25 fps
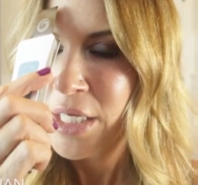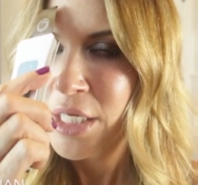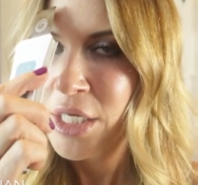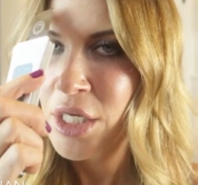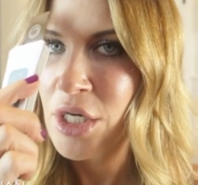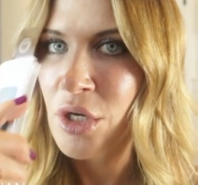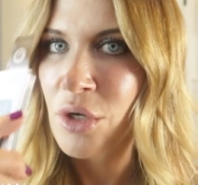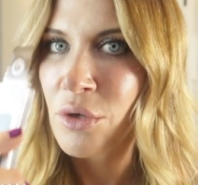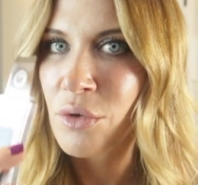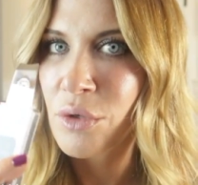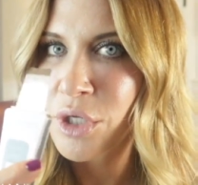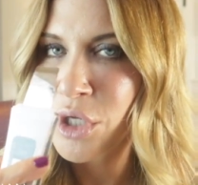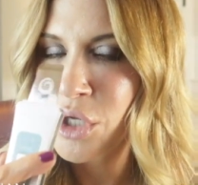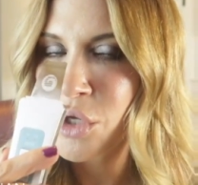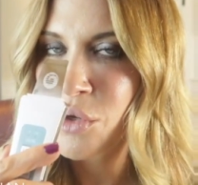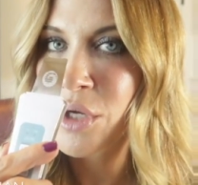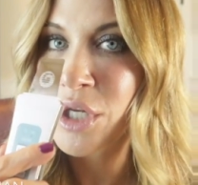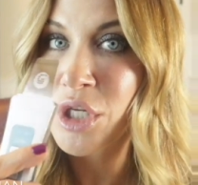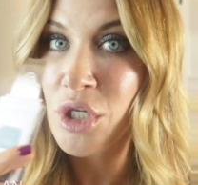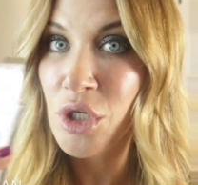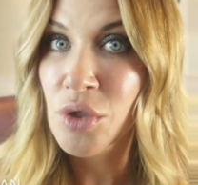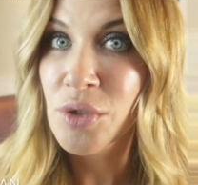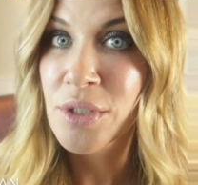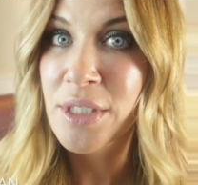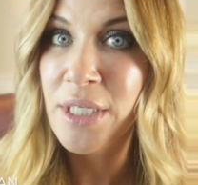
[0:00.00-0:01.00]
you know, you
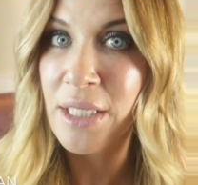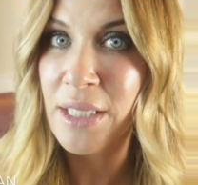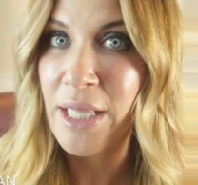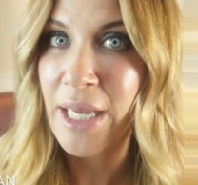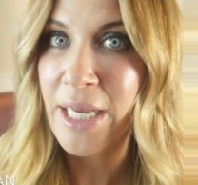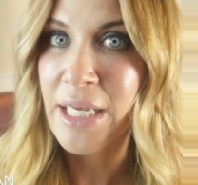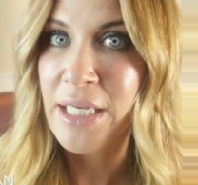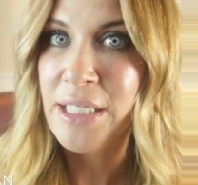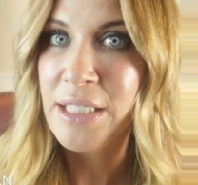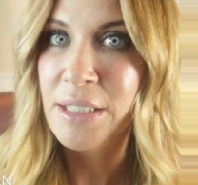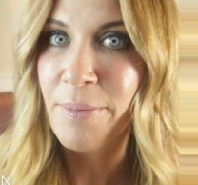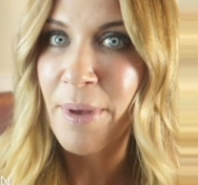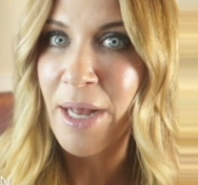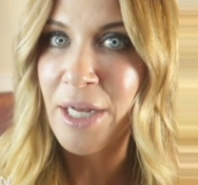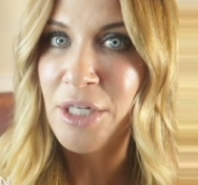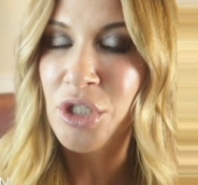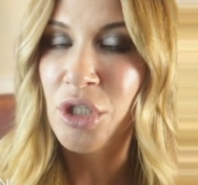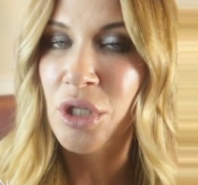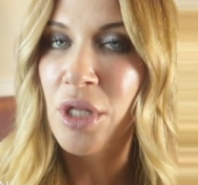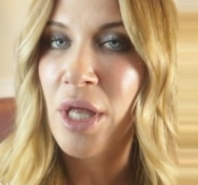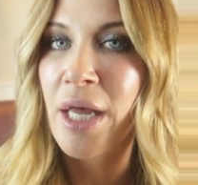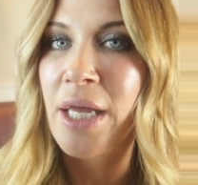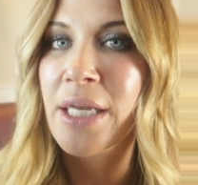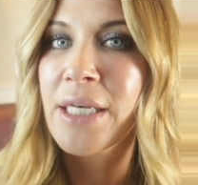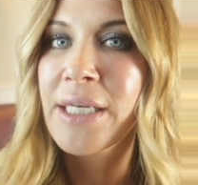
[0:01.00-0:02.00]
can use it like a
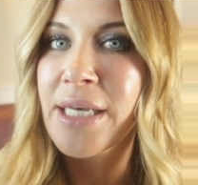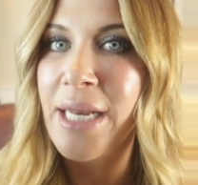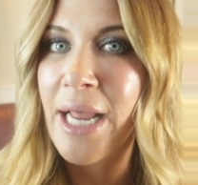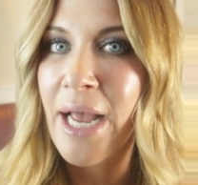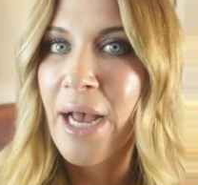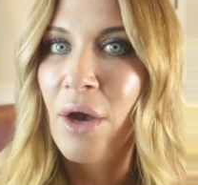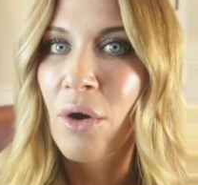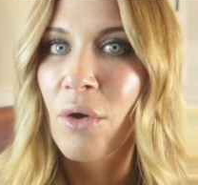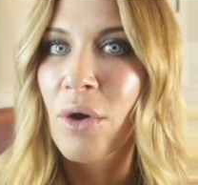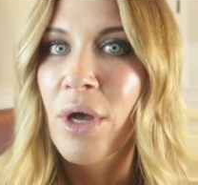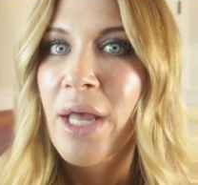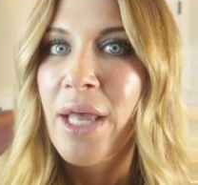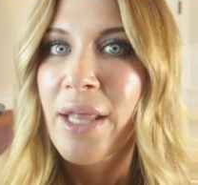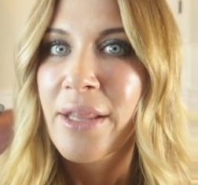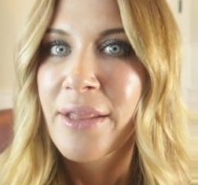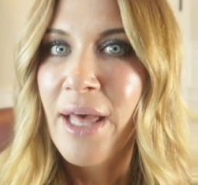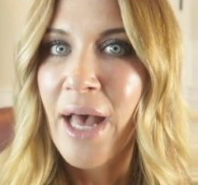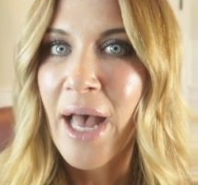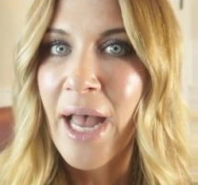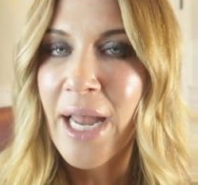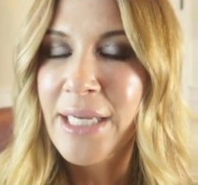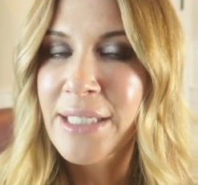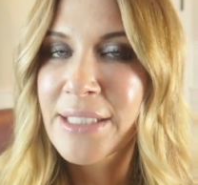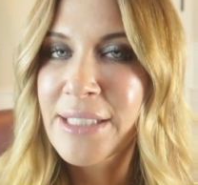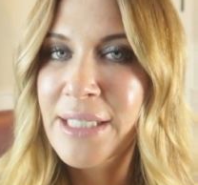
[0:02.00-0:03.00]
spatula. Now, the
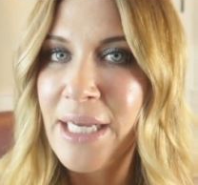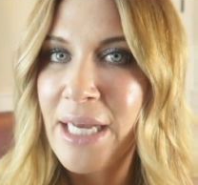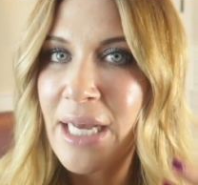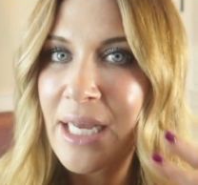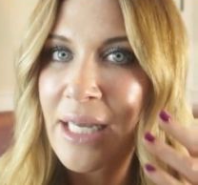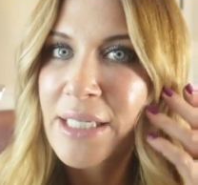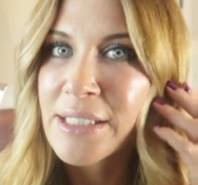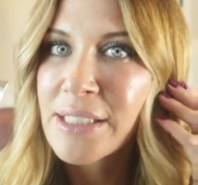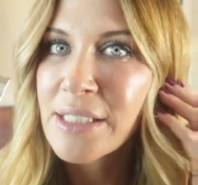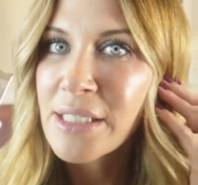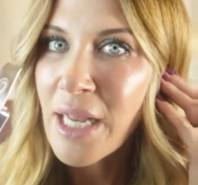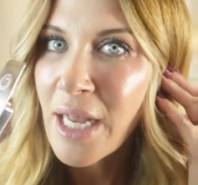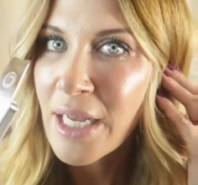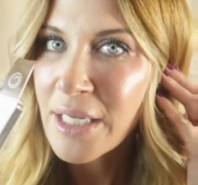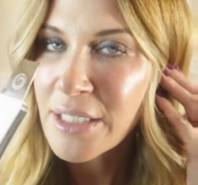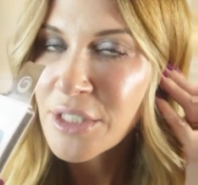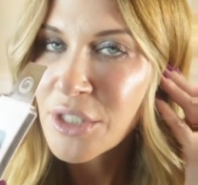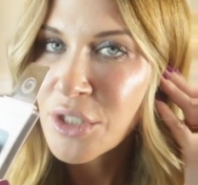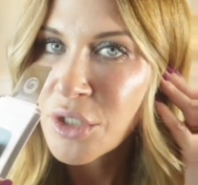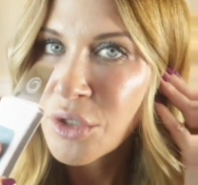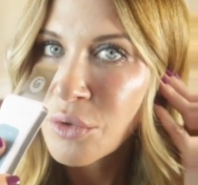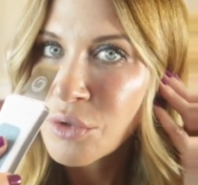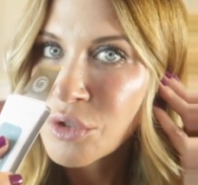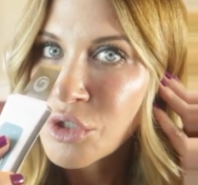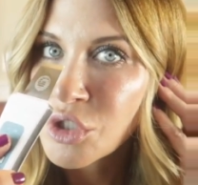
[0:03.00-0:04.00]
idea is not
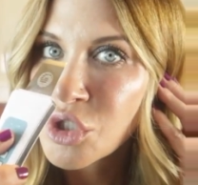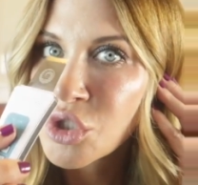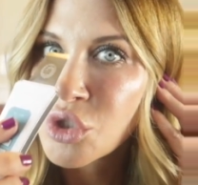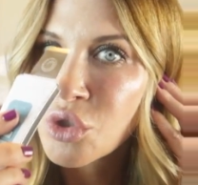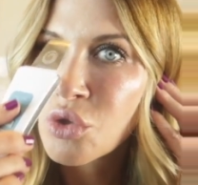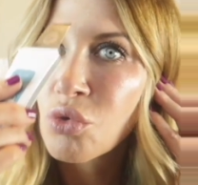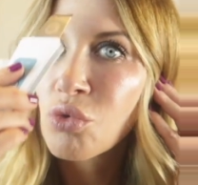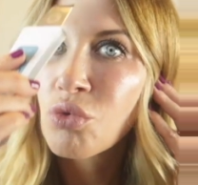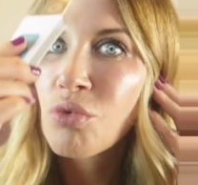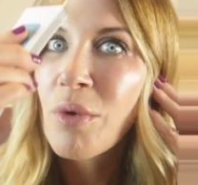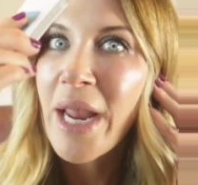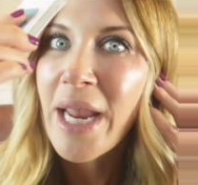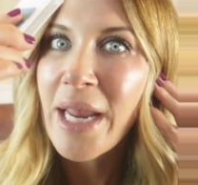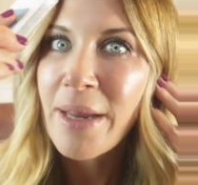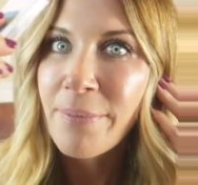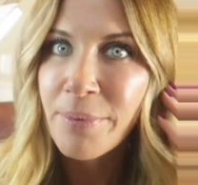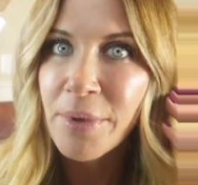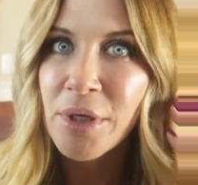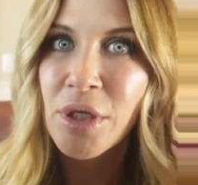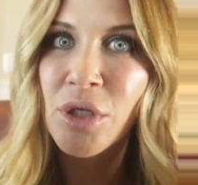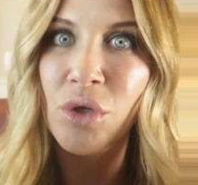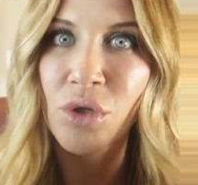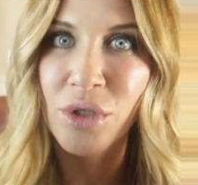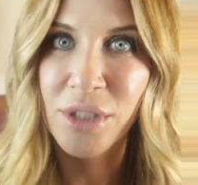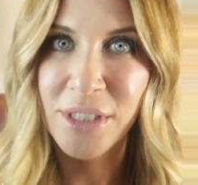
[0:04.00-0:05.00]
to scrape
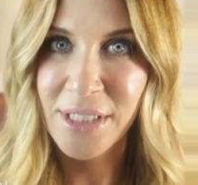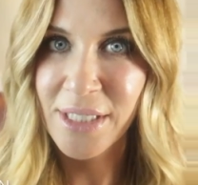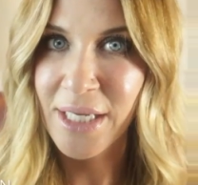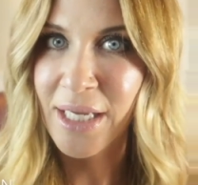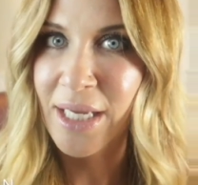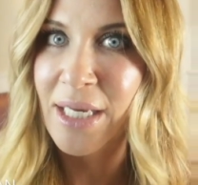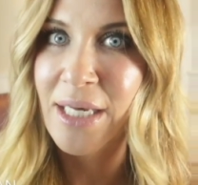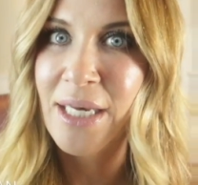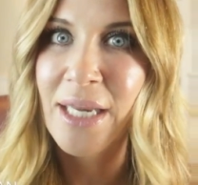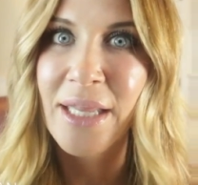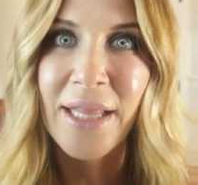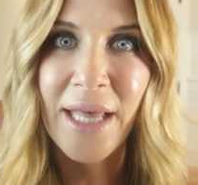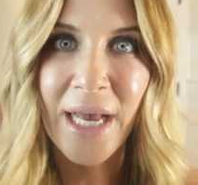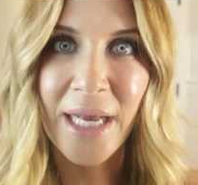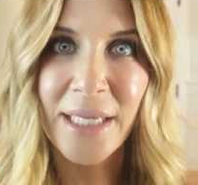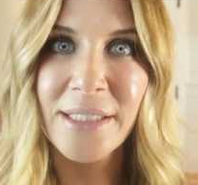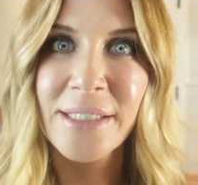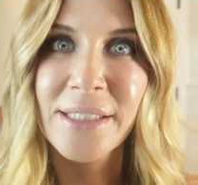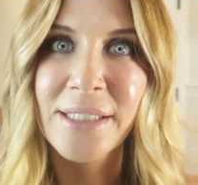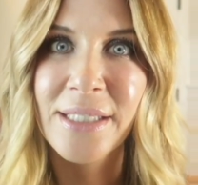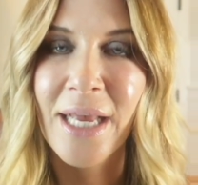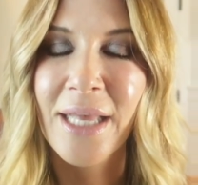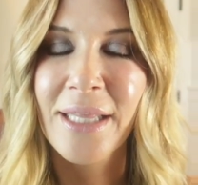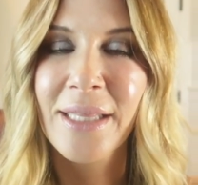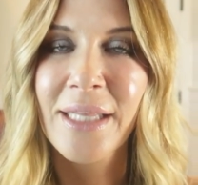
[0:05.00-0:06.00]
your skin.
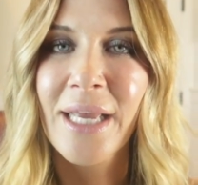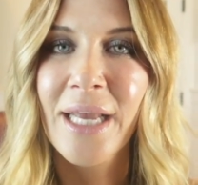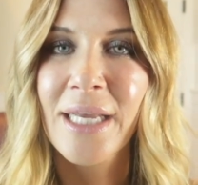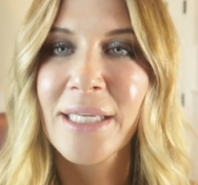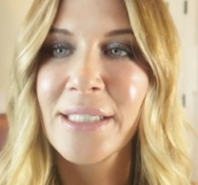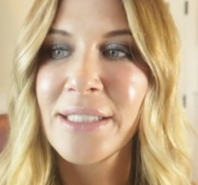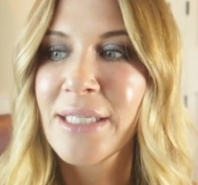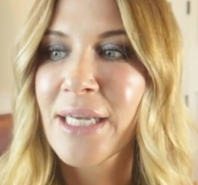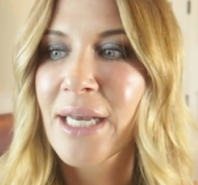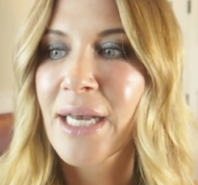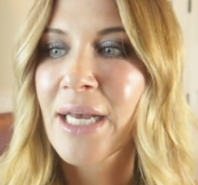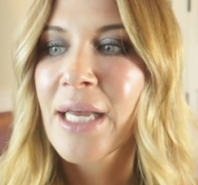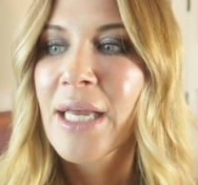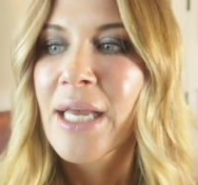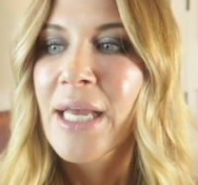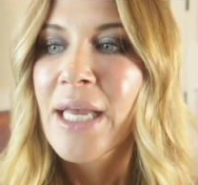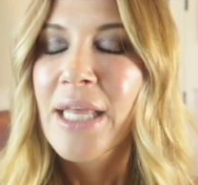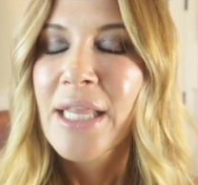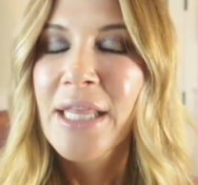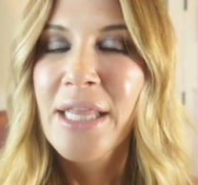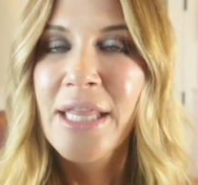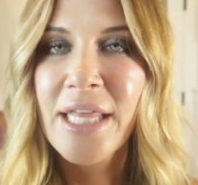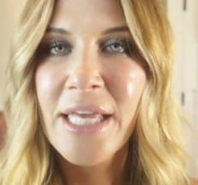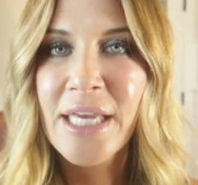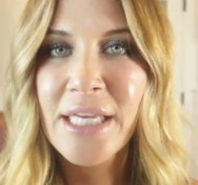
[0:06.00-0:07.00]
That's not the idea.
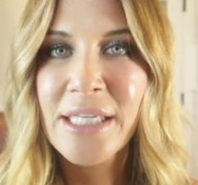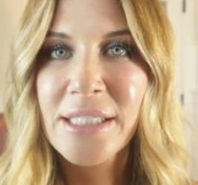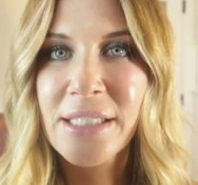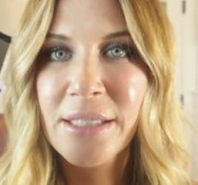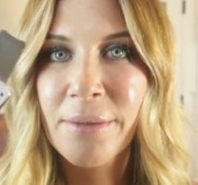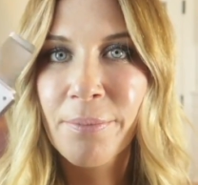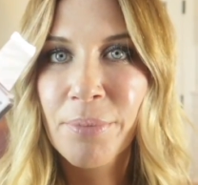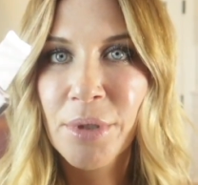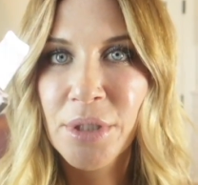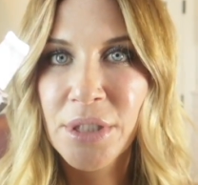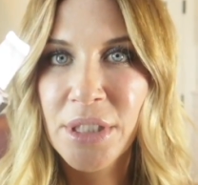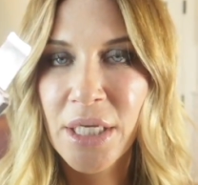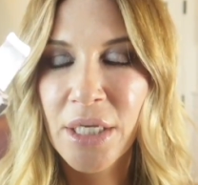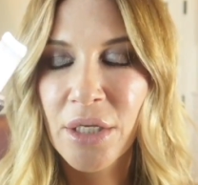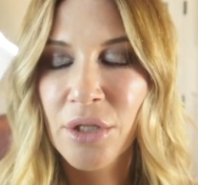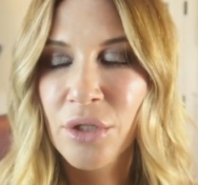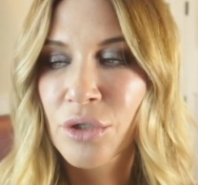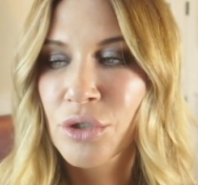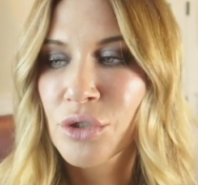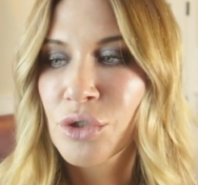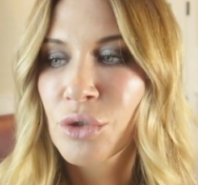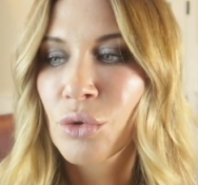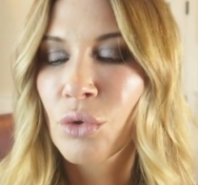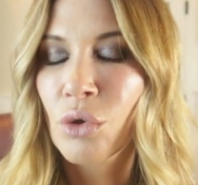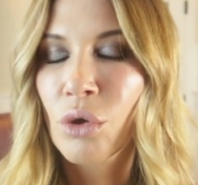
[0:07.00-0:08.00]
This
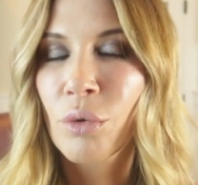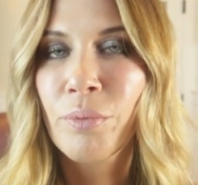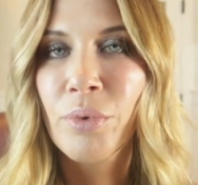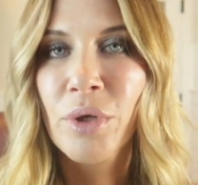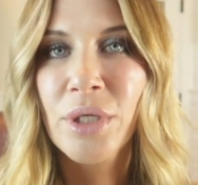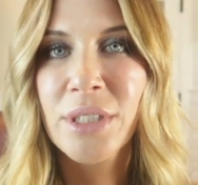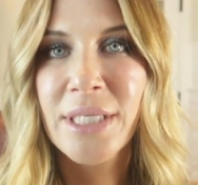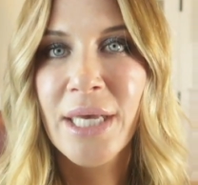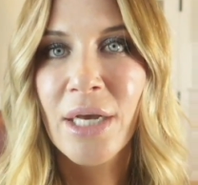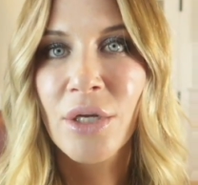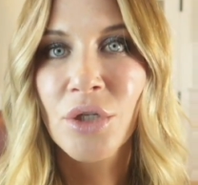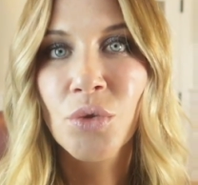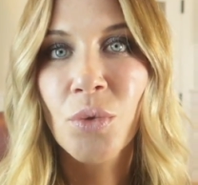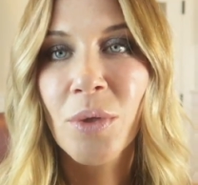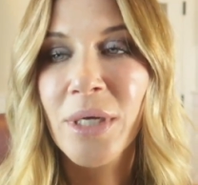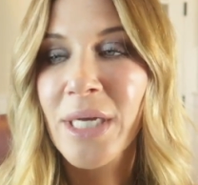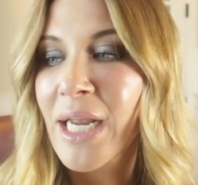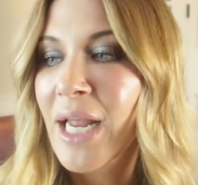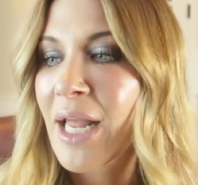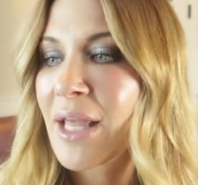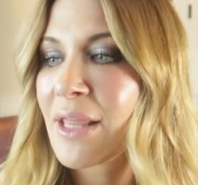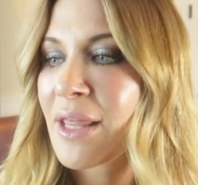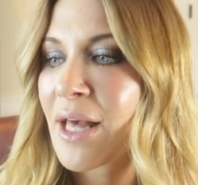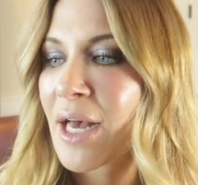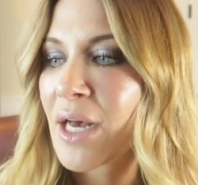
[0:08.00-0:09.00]
particular tool puts out
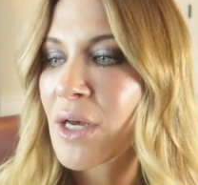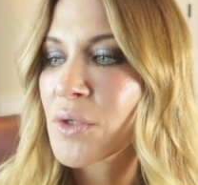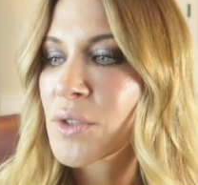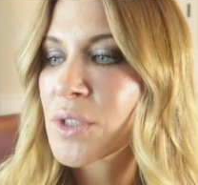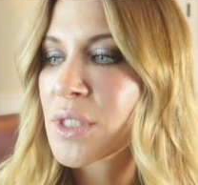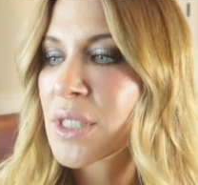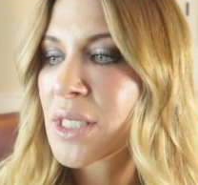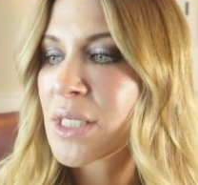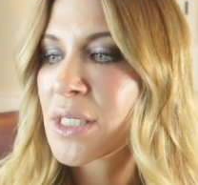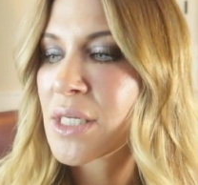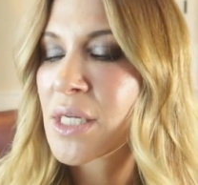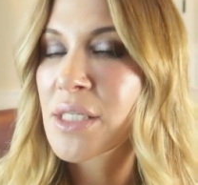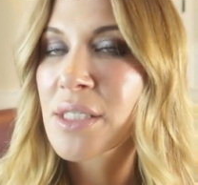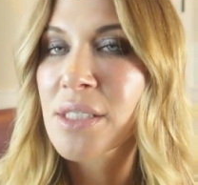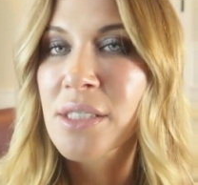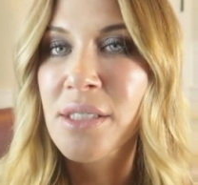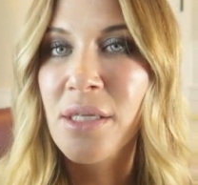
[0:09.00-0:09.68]
twenty-eight thousand